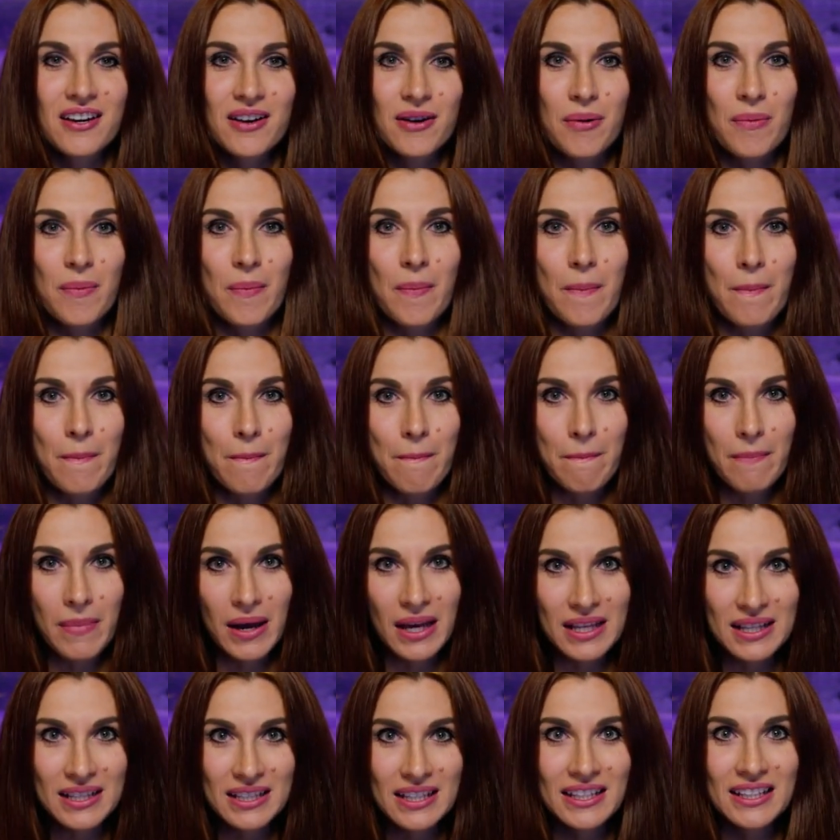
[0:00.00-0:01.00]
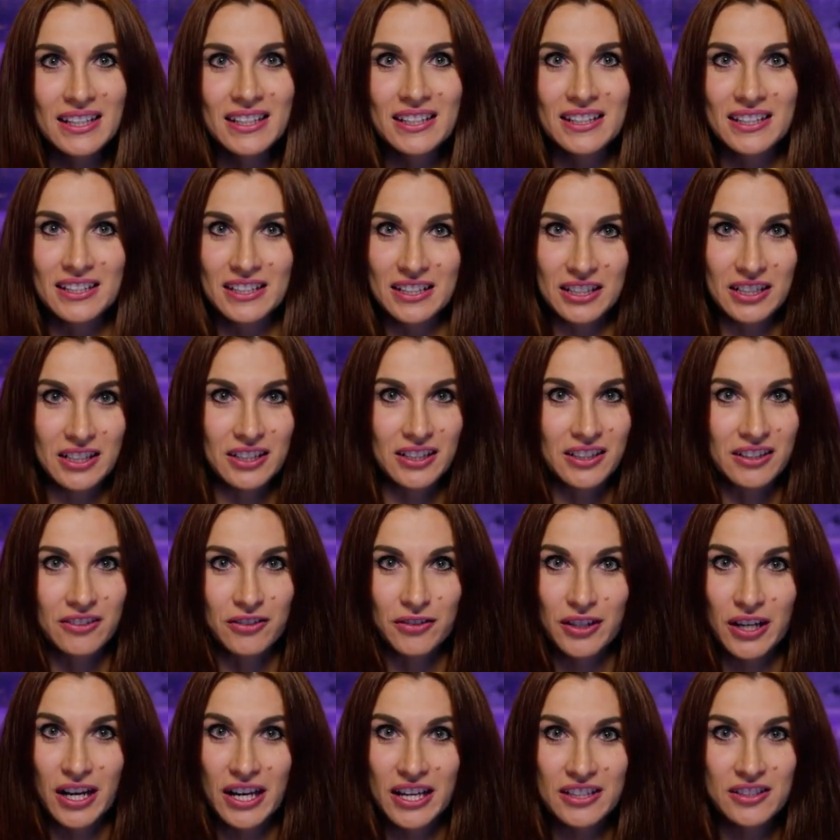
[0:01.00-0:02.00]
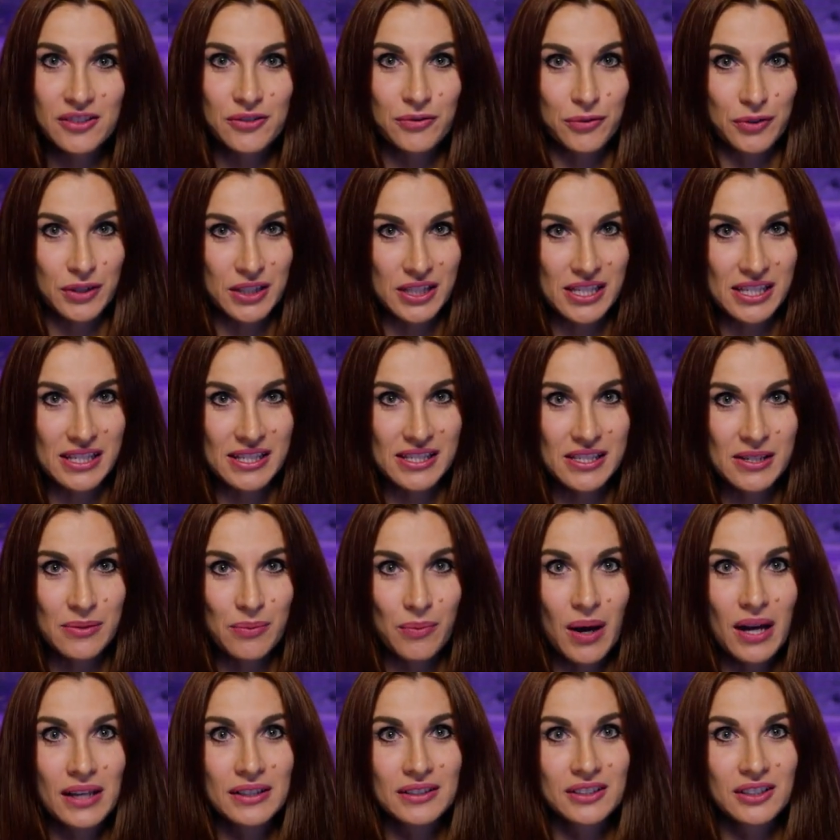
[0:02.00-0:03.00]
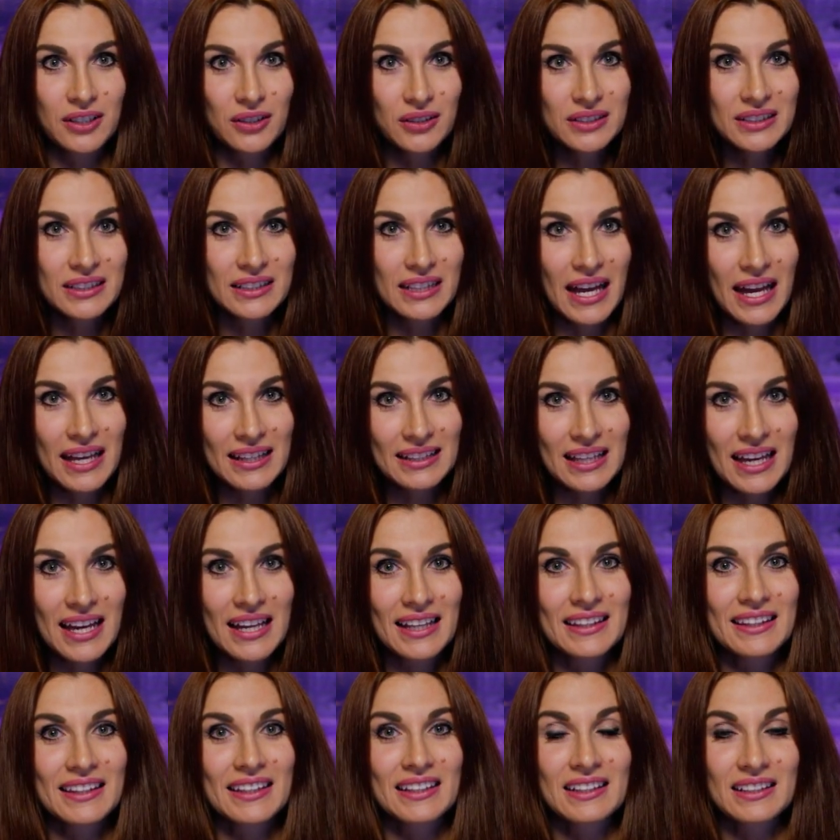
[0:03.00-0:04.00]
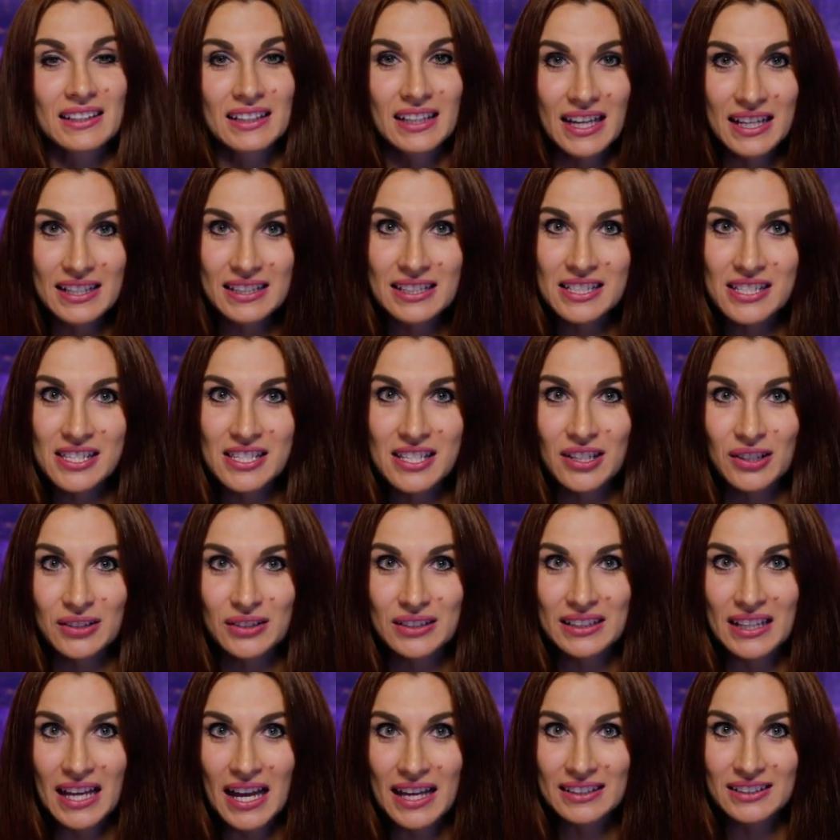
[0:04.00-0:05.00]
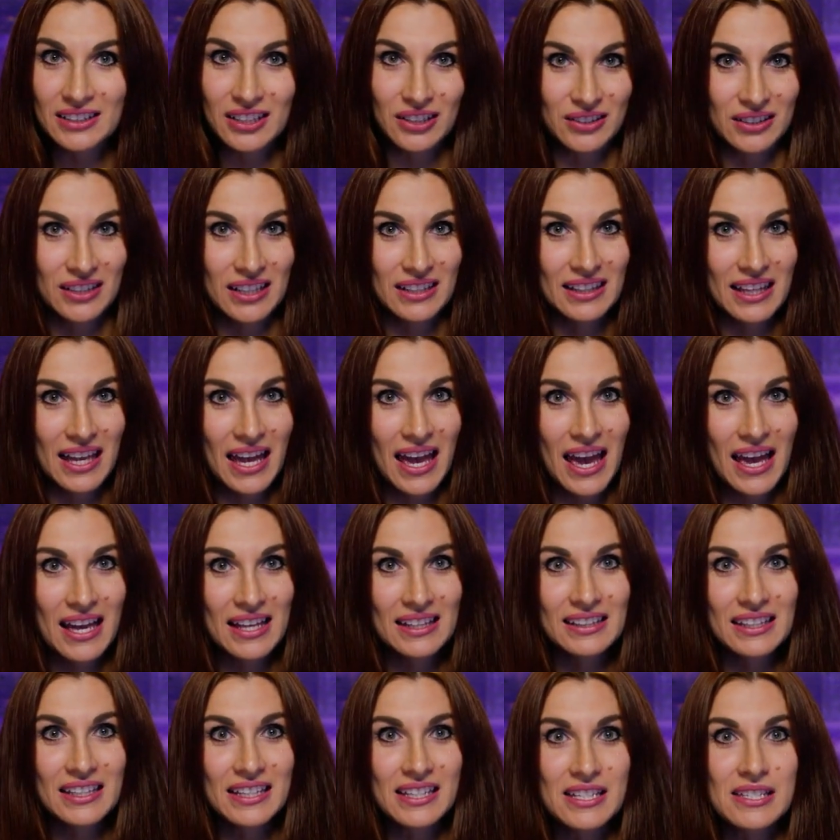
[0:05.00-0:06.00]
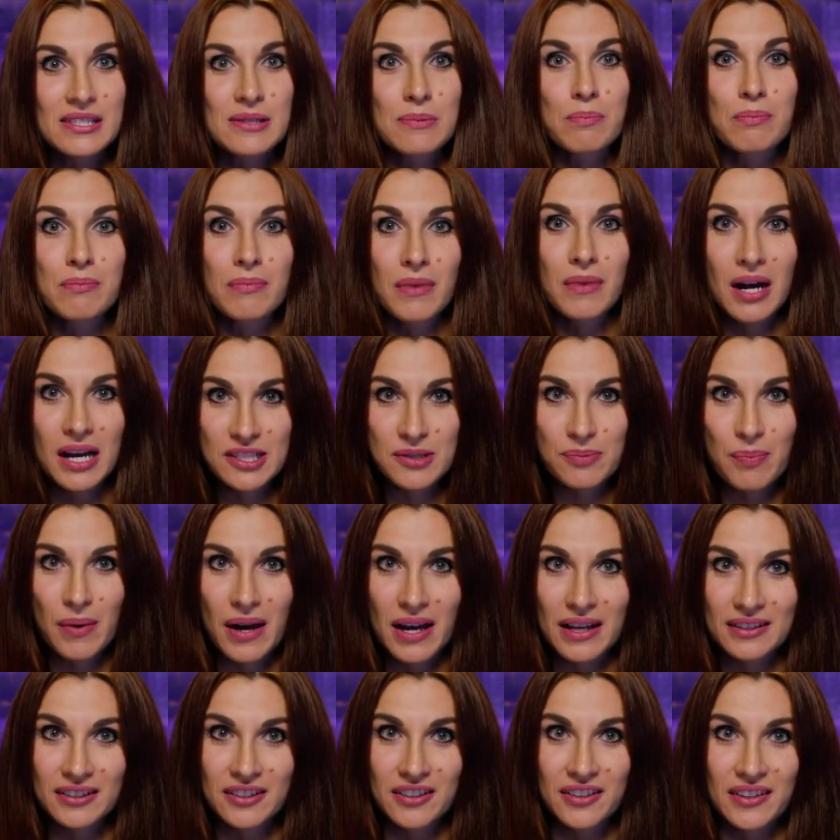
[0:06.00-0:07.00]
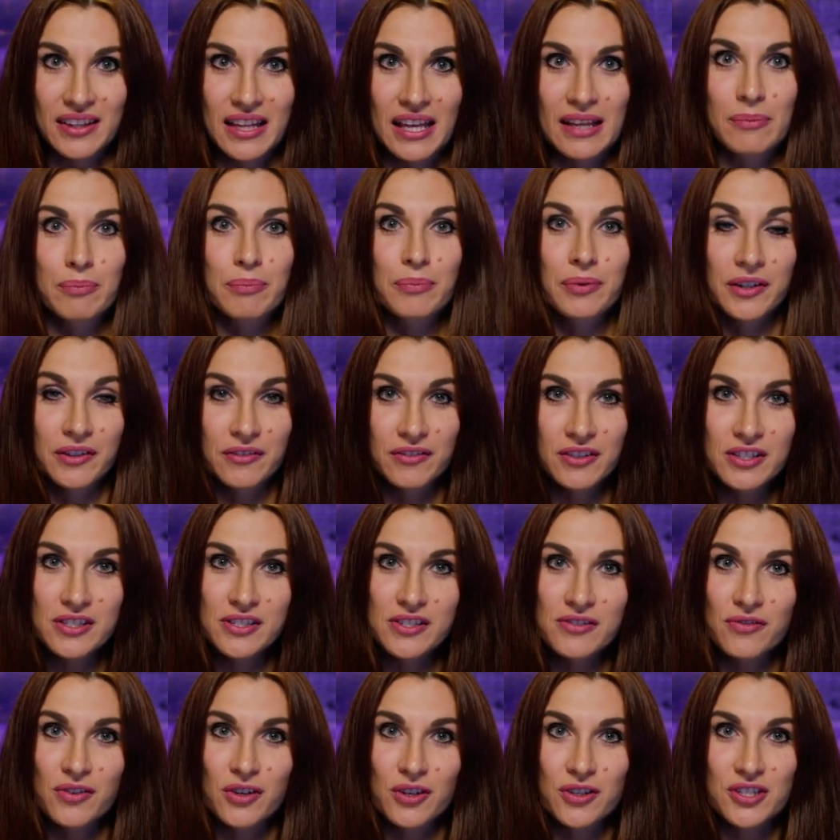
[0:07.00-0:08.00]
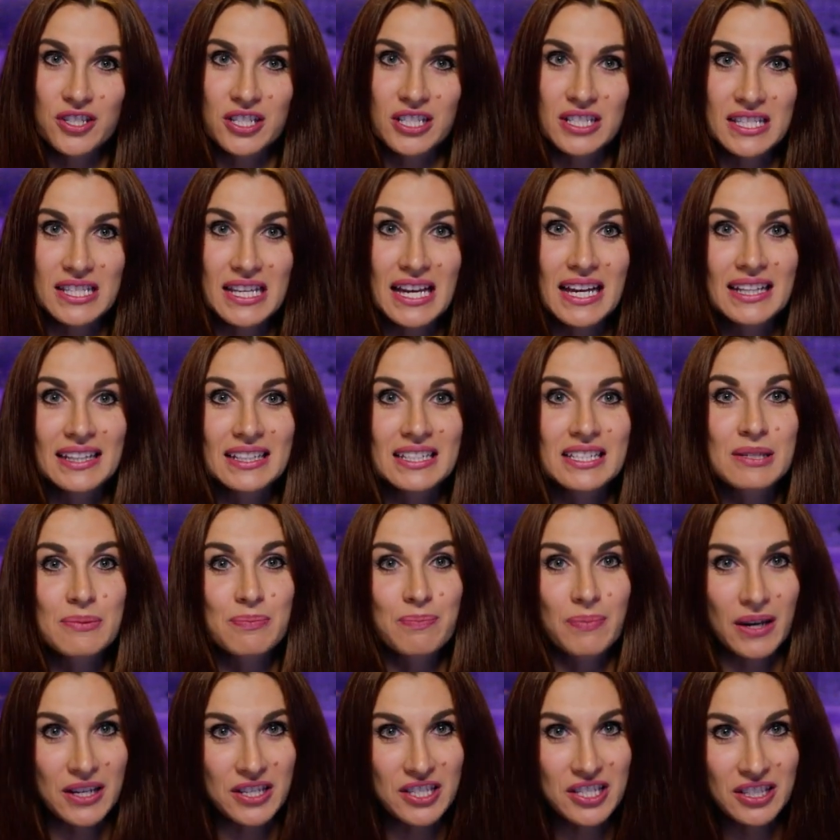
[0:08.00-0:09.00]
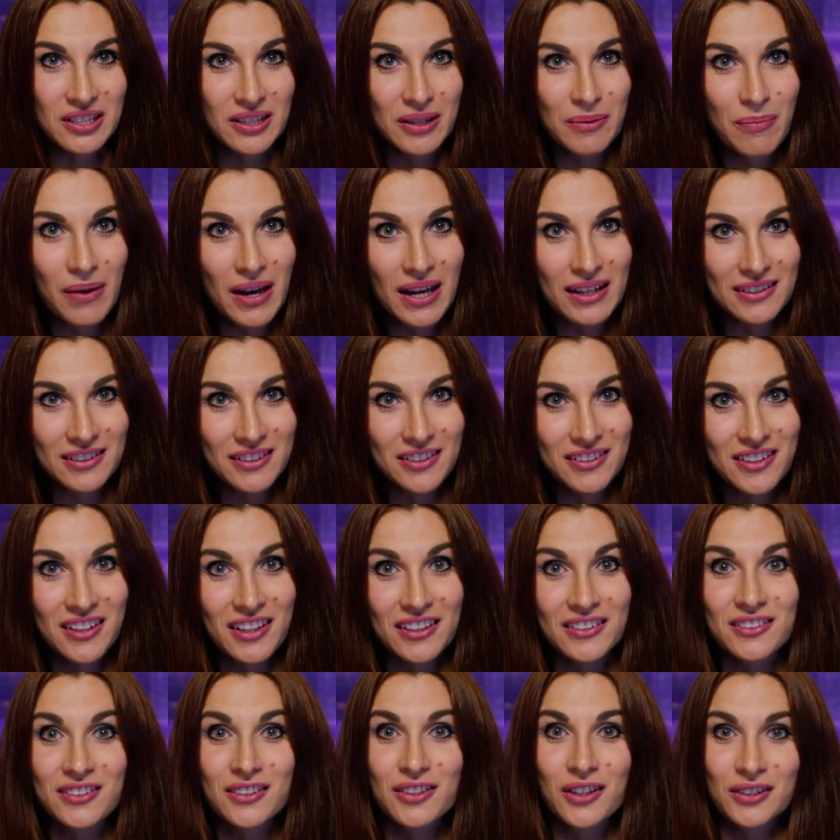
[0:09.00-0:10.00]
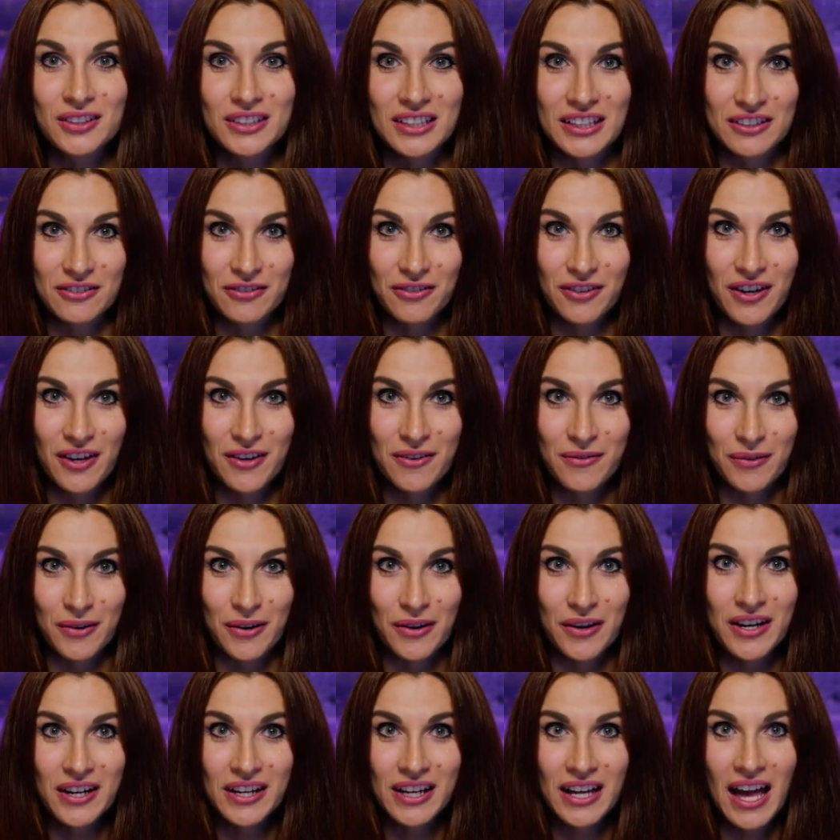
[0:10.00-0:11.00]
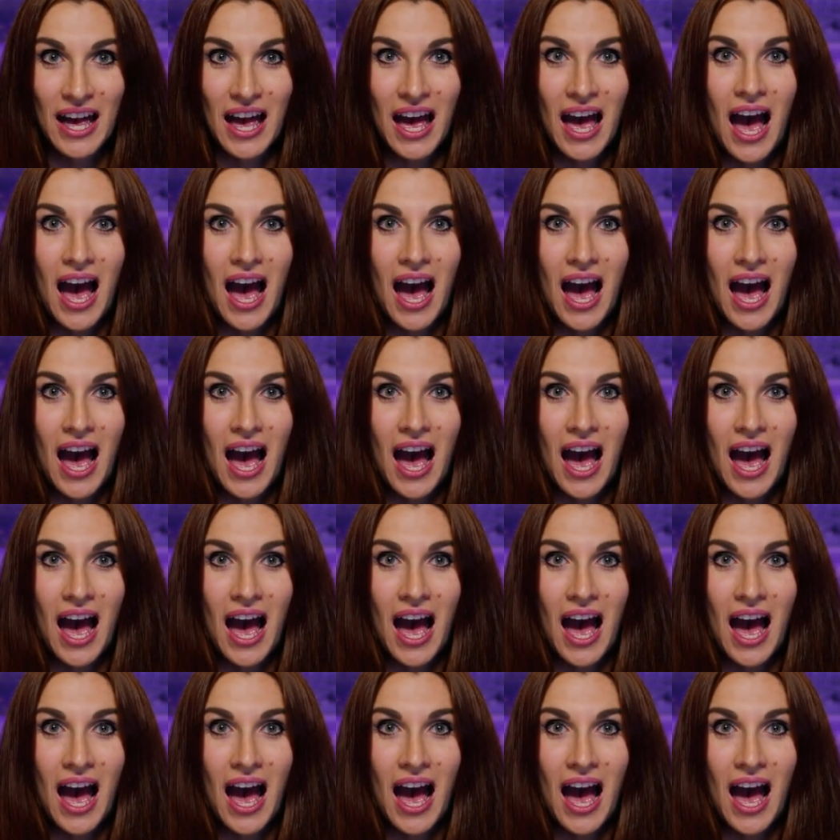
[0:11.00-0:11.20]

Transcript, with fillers: are many great reasons why .NET and the latest .NET, .NET 8, is much better than previous versions and especially better than .NET Framework.